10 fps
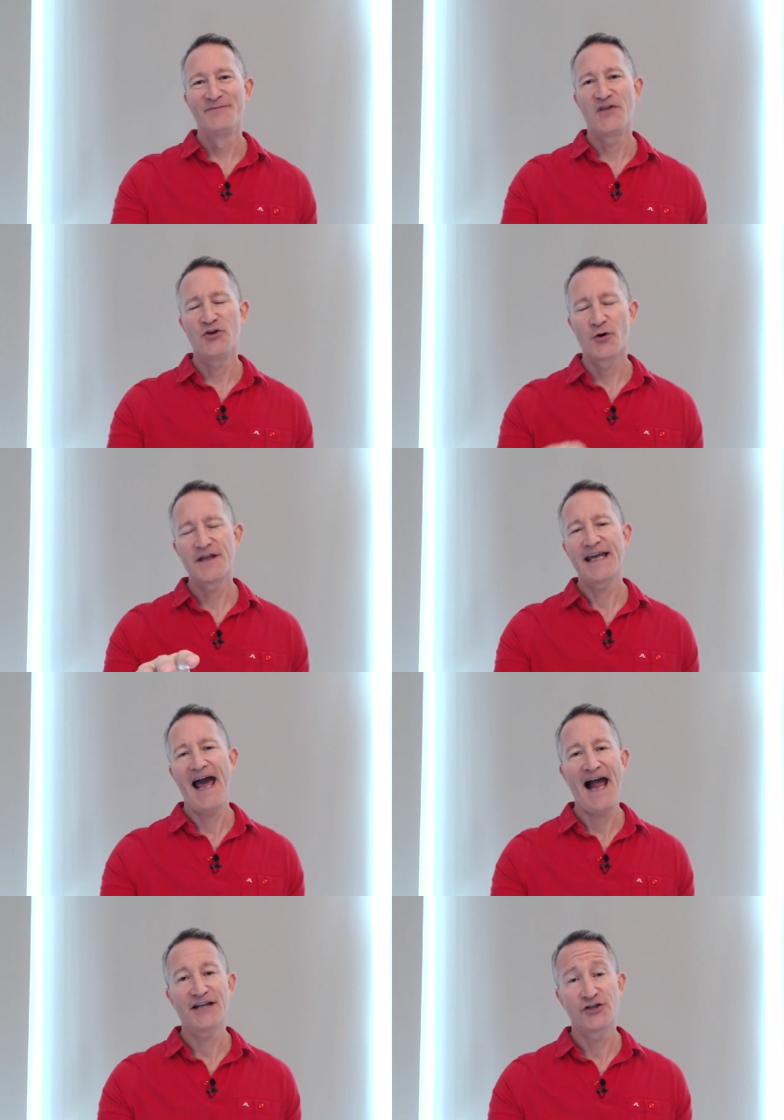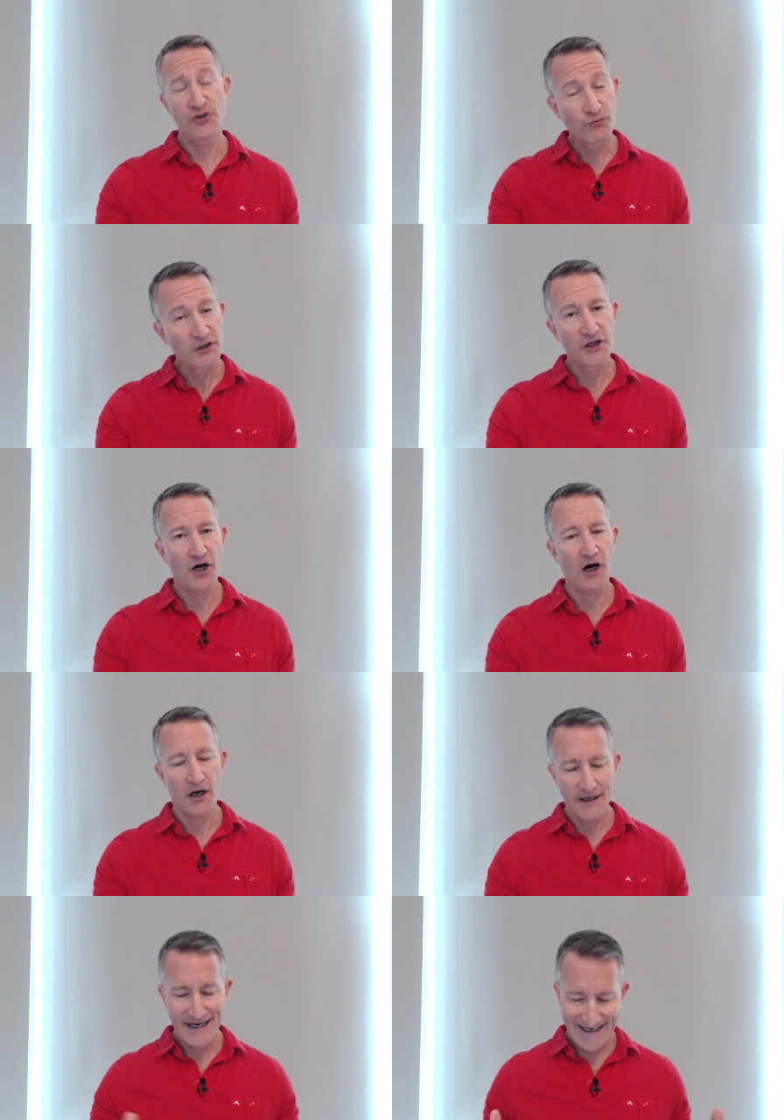that you're the catch that you really
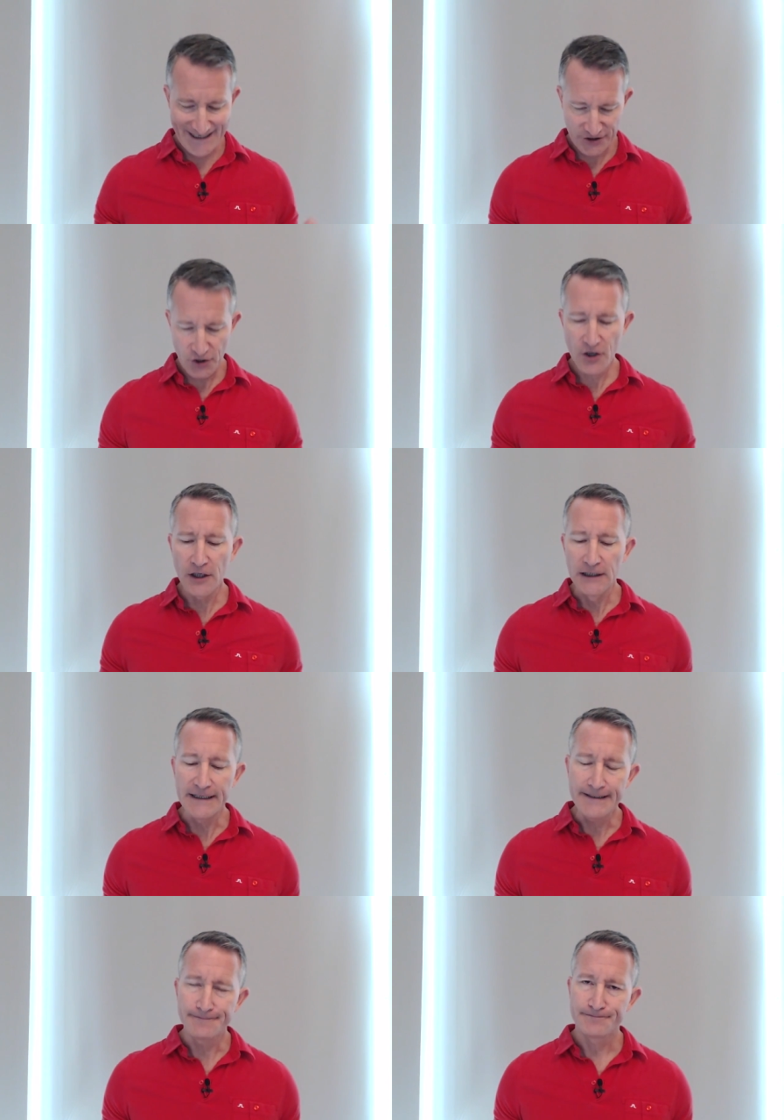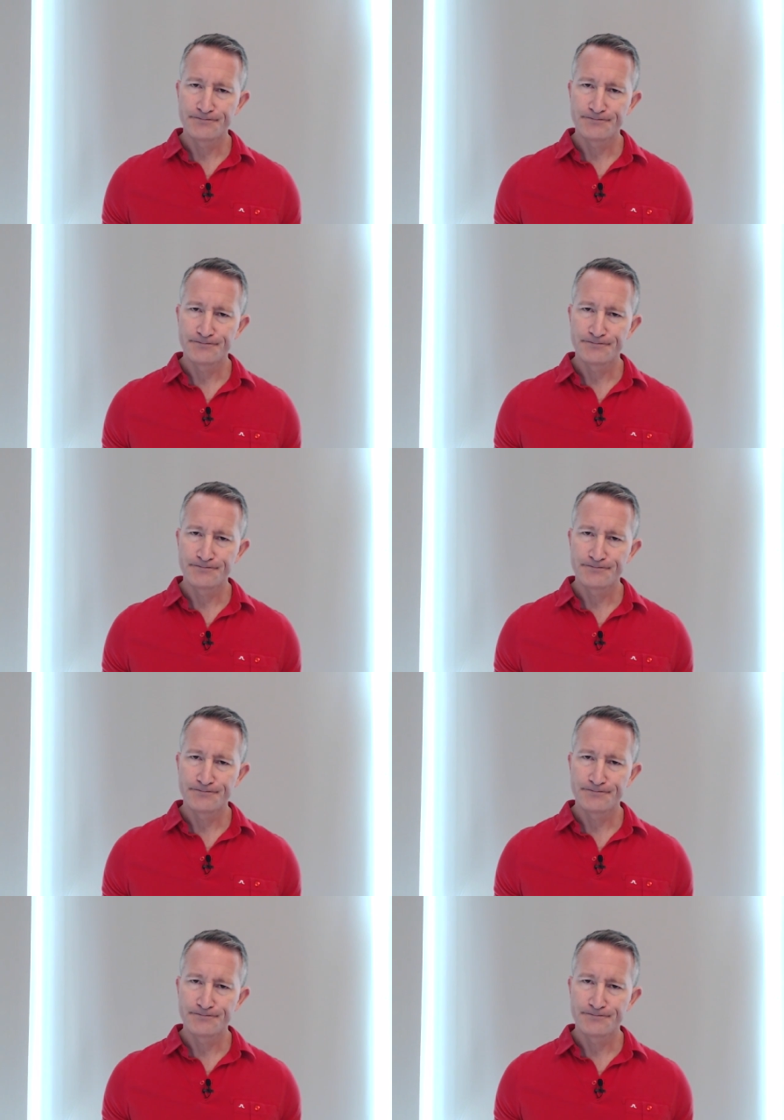are, internally,